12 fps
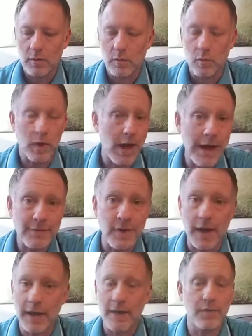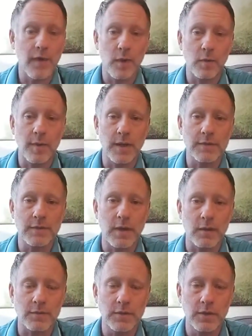What I find it with
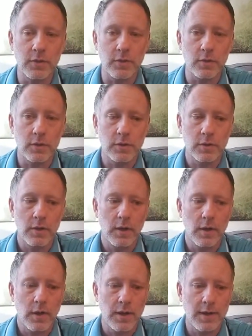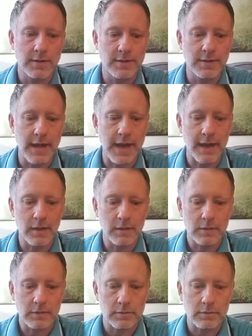myself too, is that
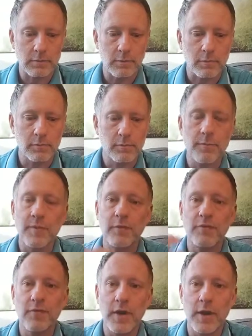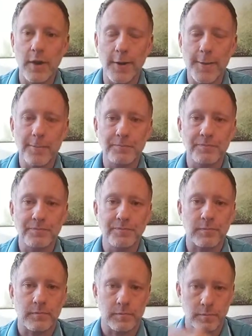the fear,
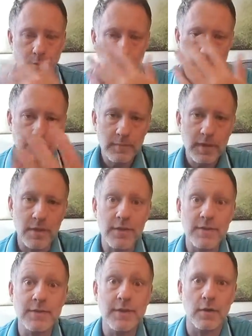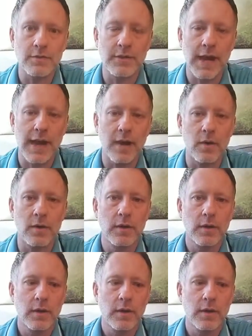the self-doubt,